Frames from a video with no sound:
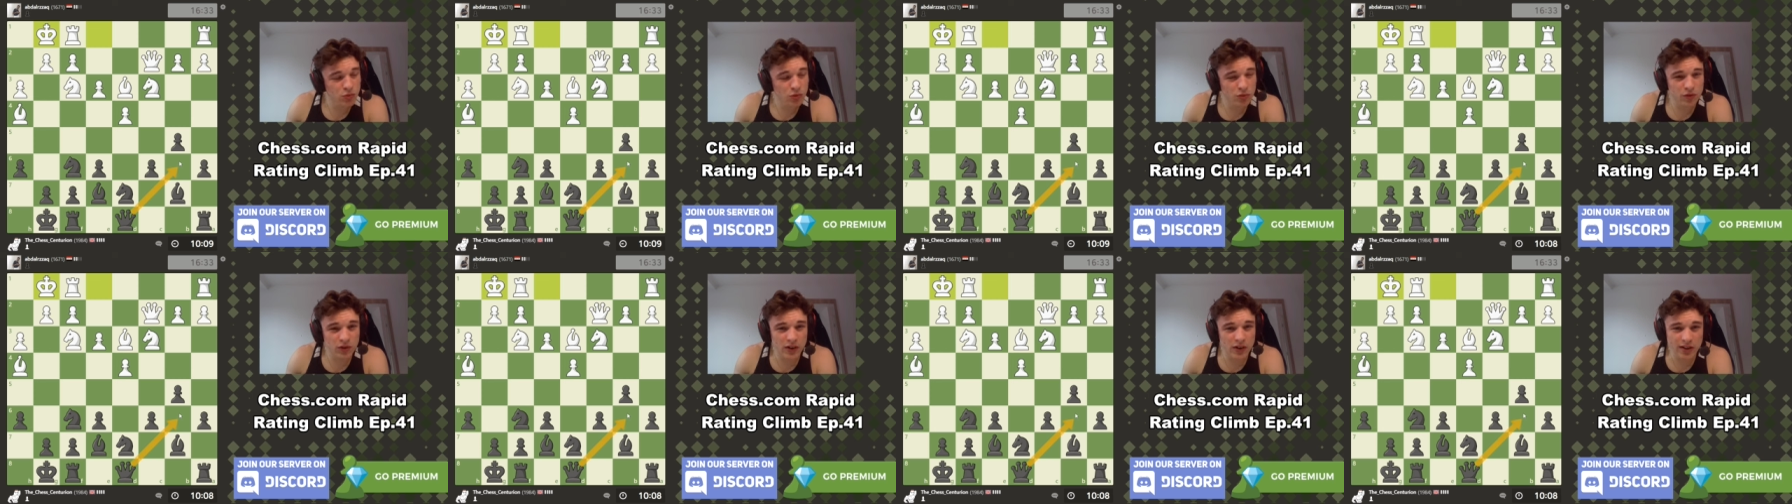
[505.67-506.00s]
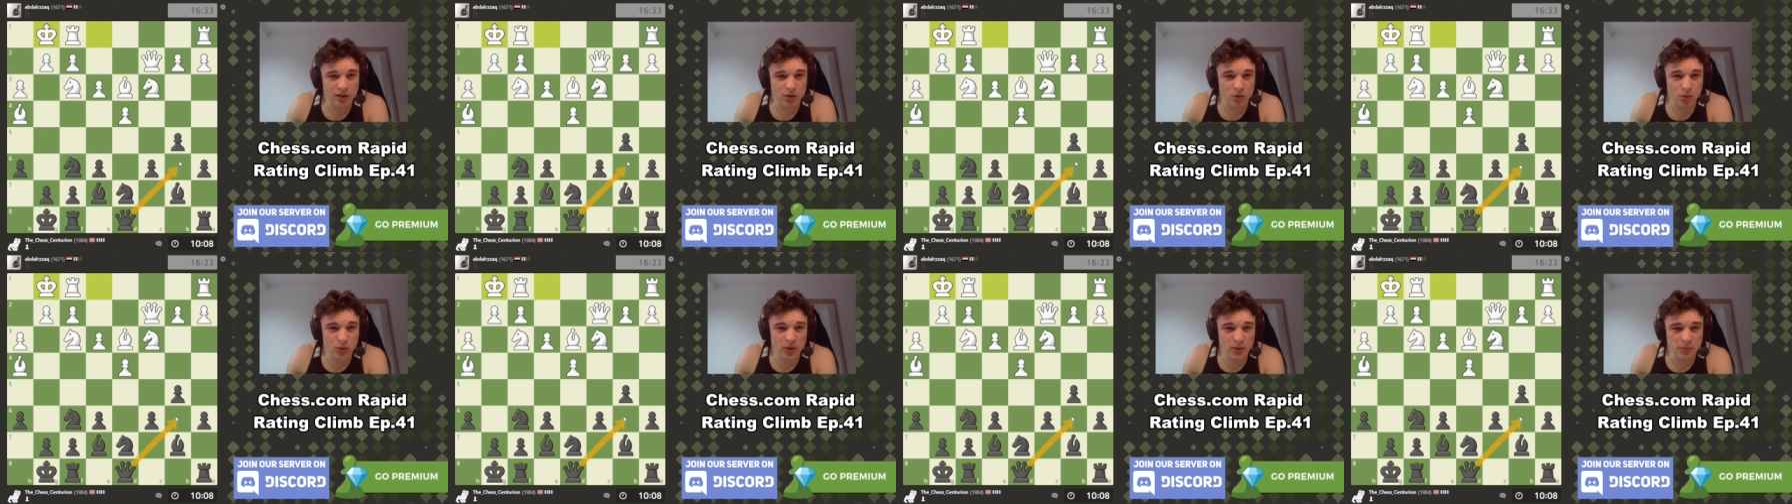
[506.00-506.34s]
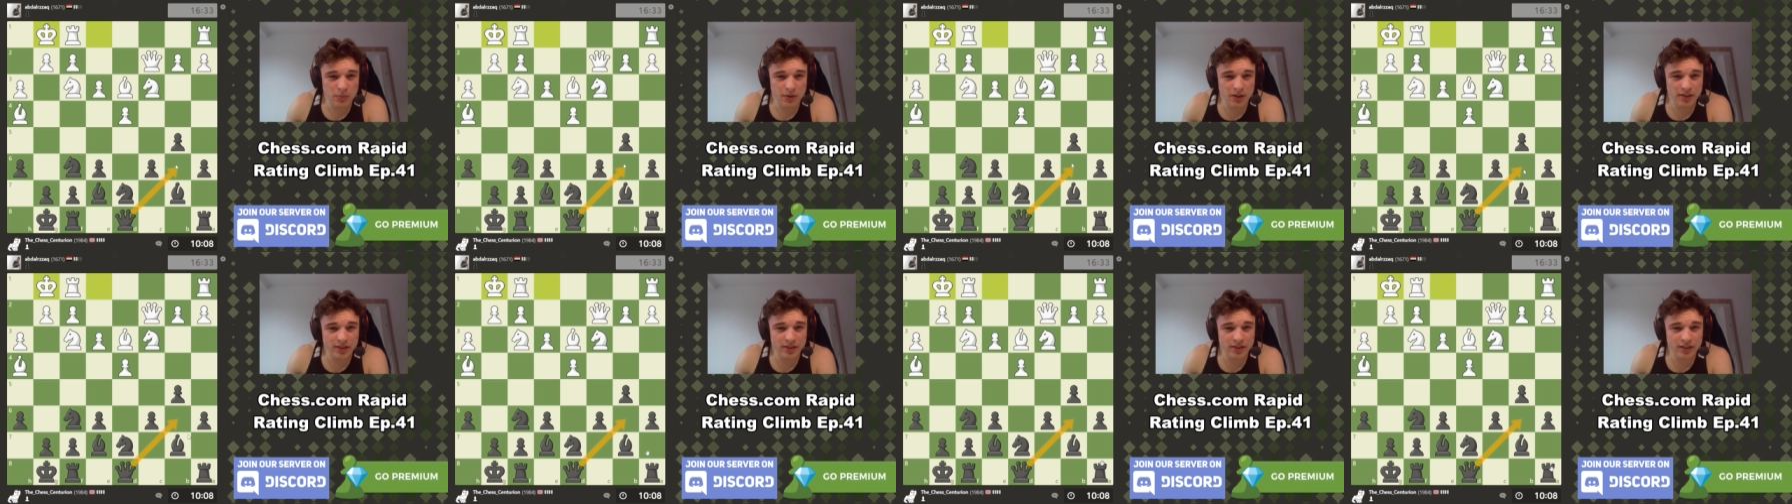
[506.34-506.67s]
with like queen
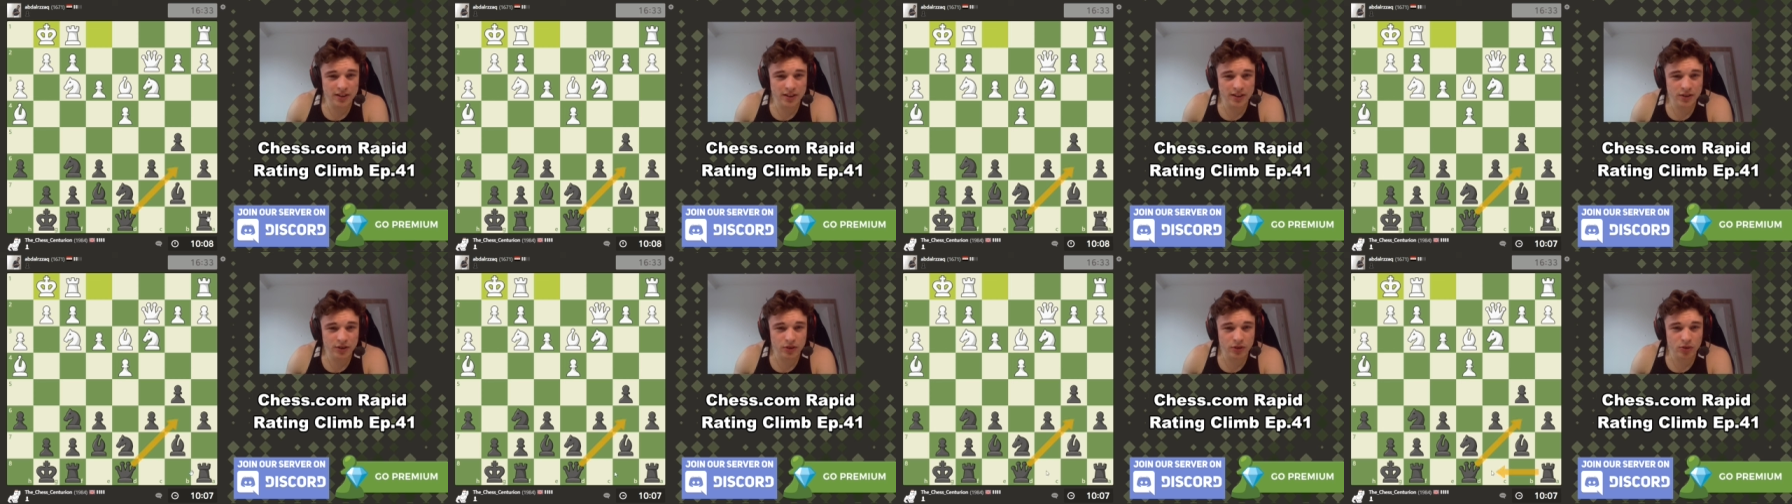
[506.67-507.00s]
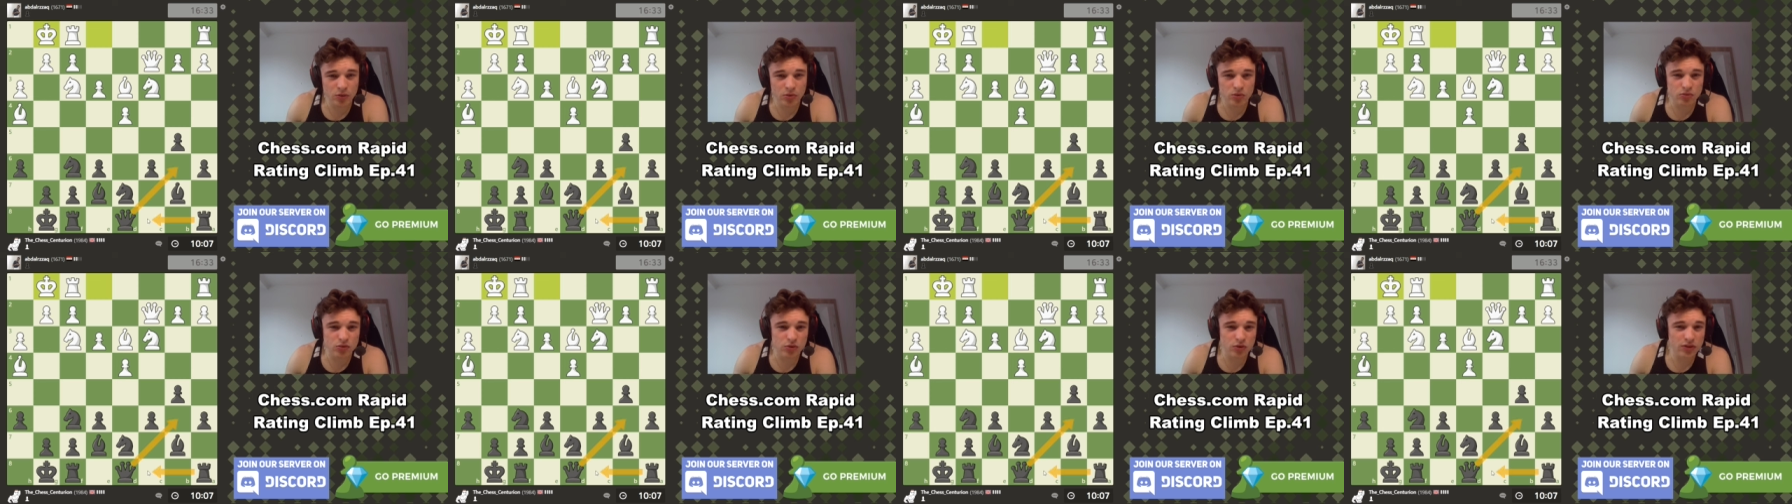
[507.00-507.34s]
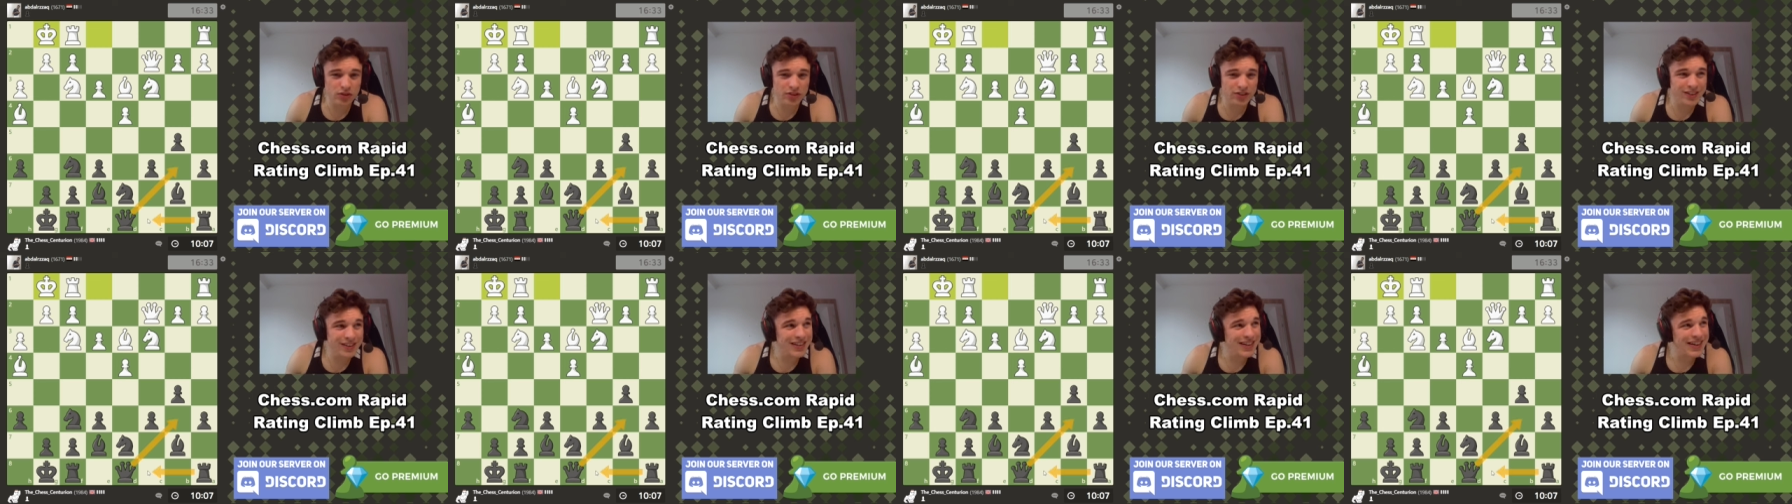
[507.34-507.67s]
b six or rook
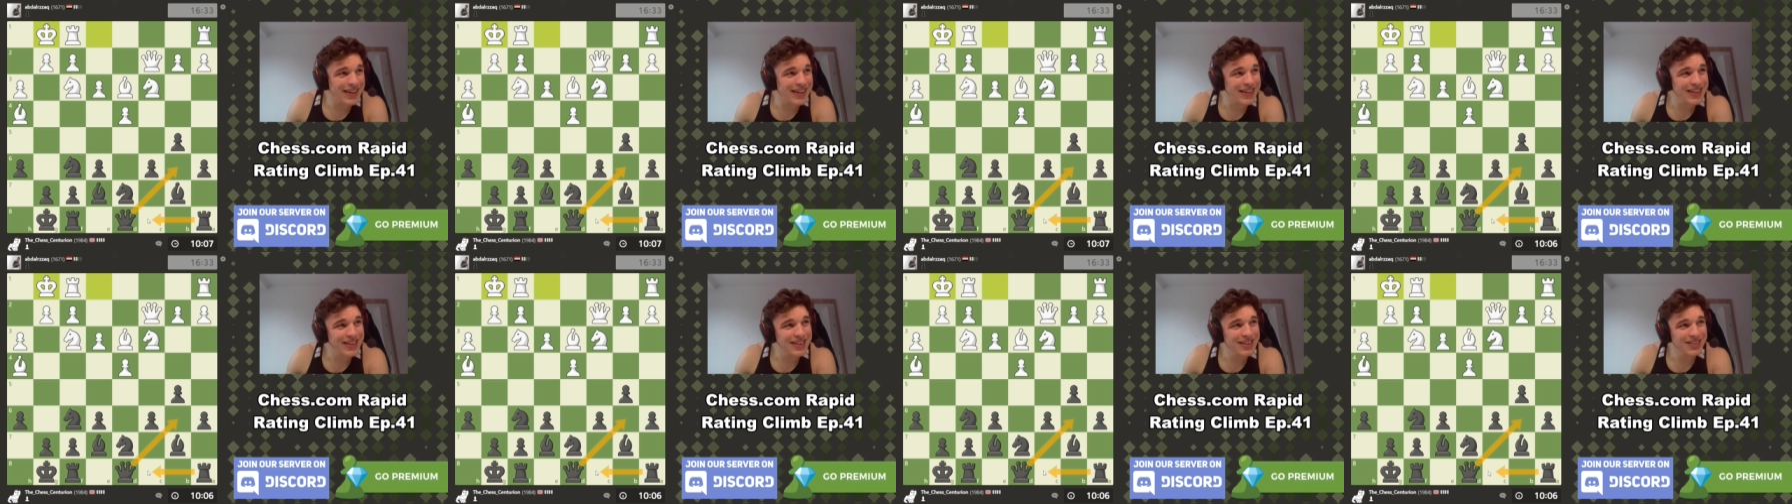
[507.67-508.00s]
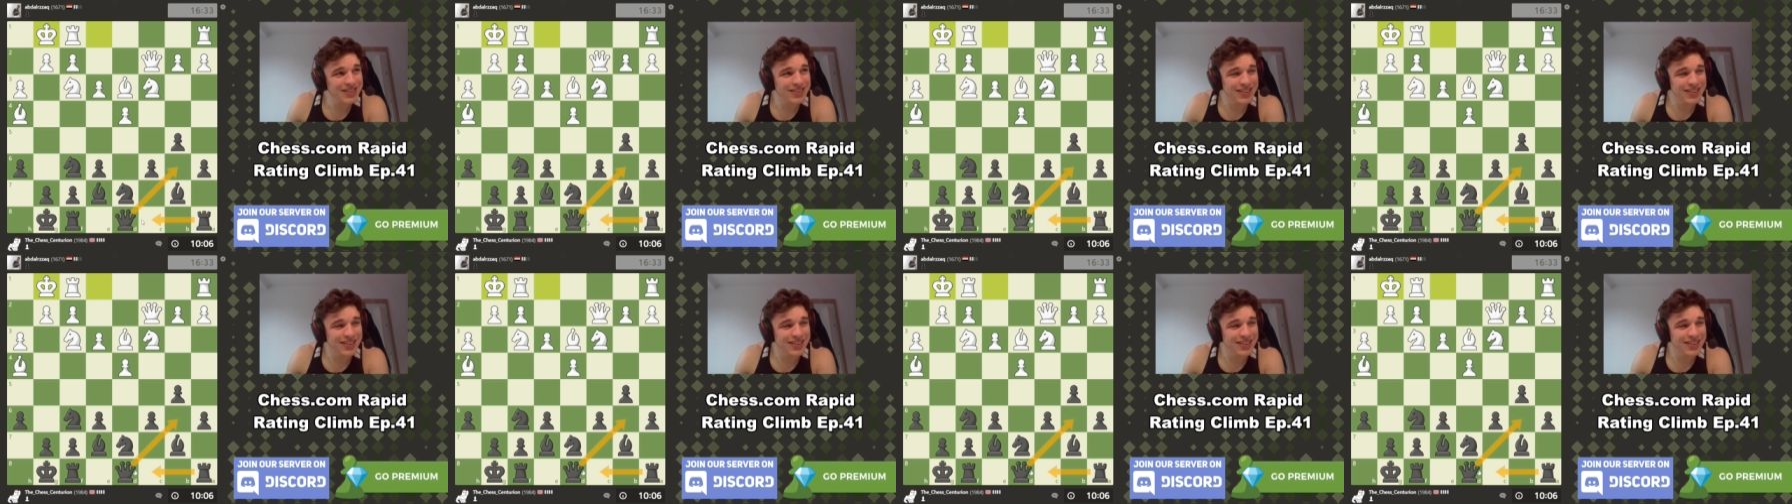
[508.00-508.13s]
c eight?